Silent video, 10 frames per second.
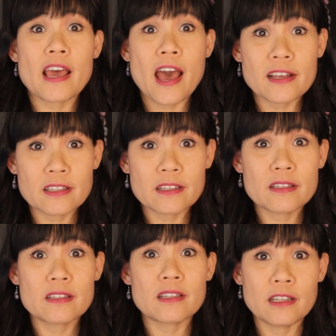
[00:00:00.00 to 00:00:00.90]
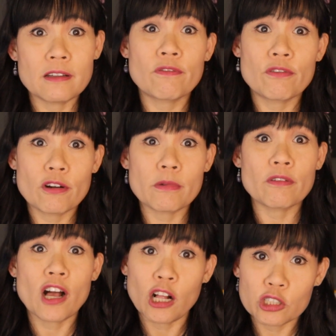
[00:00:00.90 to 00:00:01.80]
acids in the form
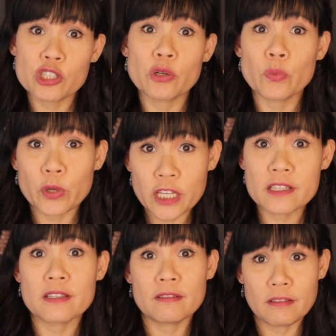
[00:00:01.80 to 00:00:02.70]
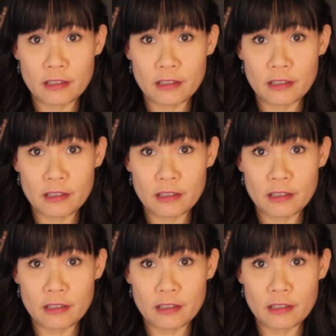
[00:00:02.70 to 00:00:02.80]
of cultured wheat